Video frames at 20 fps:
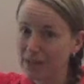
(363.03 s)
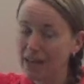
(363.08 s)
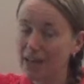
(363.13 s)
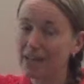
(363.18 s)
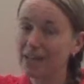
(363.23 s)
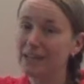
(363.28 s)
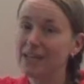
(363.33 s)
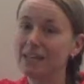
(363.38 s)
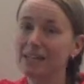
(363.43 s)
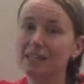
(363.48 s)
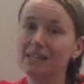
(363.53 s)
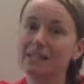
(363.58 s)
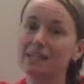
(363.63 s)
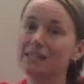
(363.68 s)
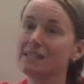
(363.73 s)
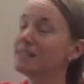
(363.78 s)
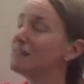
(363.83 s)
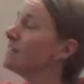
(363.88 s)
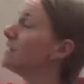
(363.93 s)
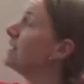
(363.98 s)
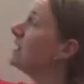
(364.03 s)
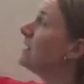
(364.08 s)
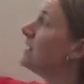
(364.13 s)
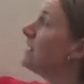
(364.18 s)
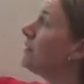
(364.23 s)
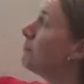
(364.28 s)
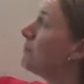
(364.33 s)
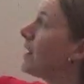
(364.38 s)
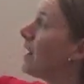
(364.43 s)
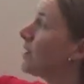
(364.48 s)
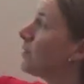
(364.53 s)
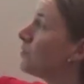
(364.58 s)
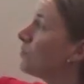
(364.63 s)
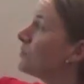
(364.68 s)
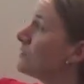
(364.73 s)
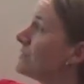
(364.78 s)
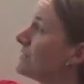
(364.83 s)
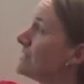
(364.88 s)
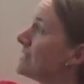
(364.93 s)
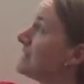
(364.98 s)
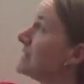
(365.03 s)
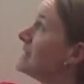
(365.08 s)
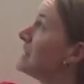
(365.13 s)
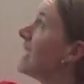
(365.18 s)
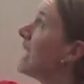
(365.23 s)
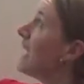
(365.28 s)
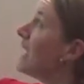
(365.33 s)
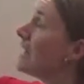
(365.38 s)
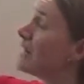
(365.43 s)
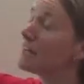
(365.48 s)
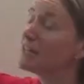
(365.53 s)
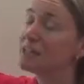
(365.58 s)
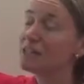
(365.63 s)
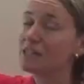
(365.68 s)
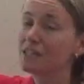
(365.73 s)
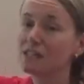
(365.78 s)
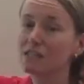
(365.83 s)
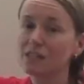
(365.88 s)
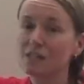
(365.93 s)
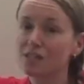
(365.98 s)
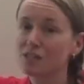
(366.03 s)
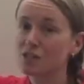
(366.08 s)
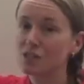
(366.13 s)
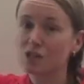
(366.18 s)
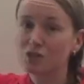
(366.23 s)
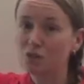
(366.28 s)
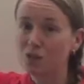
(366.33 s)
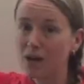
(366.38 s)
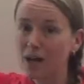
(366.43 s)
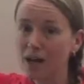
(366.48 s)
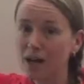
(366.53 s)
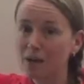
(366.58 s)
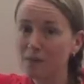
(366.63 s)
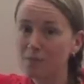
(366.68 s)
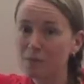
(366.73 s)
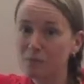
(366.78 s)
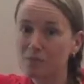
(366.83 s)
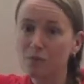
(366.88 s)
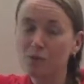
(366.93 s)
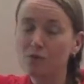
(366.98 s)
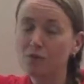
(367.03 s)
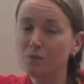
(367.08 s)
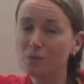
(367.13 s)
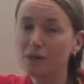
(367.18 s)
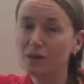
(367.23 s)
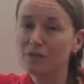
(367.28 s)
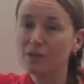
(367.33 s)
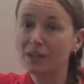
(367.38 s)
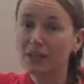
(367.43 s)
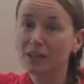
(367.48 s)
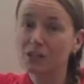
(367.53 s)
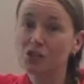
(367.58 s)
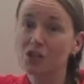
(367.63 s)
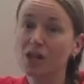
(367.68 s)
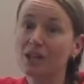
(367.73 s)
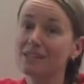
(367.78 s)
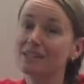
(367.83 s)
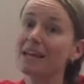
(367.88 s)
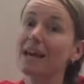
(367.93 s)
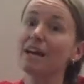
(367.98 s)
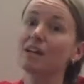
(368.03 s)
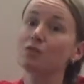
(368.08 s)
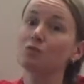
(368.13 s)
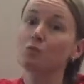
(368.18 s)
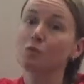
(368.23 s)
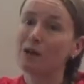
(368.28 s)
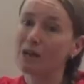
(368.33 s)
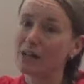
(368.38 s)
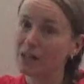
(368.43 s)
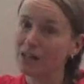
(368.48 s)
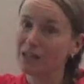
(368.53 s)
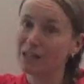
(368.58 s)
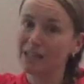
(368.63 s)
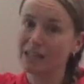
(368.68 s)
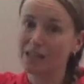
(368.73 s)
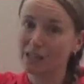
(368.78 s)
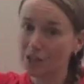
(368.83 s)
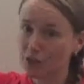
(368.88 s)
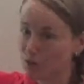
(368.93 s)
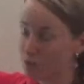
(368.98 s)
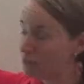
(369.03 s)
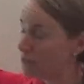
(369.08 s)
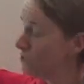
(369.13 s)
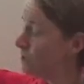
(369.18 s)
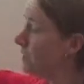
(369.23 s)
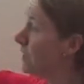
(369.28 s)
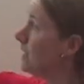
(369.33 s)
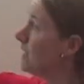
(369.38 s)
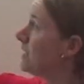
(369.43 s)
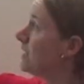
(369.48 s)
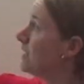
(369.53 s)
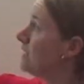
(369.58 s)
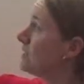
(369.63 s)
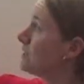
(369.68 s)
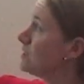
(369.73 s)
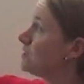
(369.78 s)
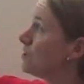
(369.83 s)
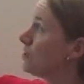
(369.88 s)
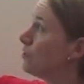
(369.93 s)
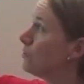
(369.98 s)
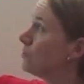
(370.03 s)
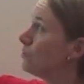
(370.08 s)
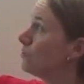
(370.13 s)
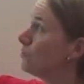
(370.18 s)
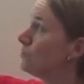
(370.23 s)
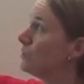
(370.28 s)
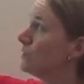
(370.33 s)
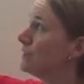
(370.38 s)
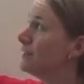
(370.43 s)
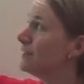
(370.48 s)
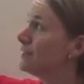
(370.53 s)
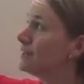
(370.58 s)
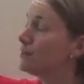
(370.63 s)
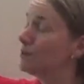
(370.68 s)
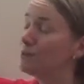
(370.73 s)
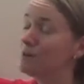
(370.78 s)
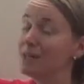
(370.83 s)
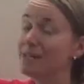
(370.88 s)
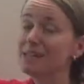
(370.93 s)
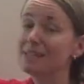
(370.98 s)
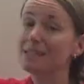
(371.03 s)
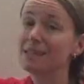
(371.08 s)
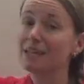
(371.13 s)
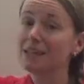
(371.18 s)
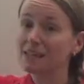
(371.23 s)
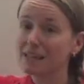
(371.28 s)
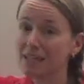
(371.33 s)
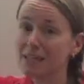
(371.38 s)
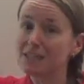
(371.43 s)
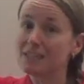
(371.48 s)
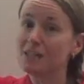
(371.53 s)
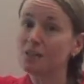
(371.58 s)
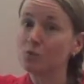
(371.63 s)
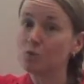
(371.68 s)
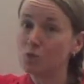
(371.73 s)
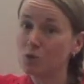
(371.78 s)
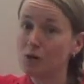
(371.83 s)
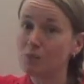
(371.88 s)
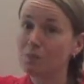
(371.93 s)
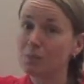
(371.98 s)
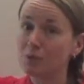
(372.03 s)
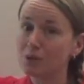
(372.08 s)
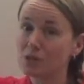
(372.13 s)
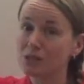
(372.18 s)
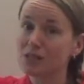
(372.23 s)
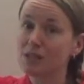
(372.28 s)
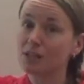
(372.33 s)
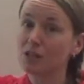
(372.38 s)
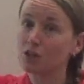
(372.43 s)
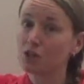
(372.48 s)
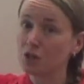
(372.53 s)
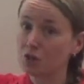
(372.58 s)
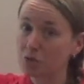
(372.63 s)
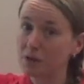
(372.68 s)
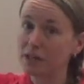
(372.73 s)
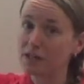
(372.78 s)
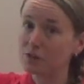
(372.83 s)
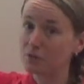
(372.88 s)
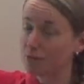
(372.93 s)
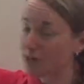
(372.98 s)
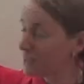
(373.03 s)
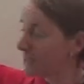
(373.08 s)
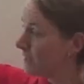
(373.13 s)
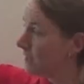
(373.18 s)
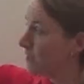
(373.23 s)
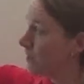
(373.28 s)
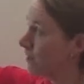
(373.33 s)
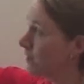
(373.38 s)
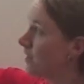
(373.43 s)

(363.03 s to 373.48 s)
And his model does not describe the movement of electrons as well in those. So, he's at less than 1% correct right there.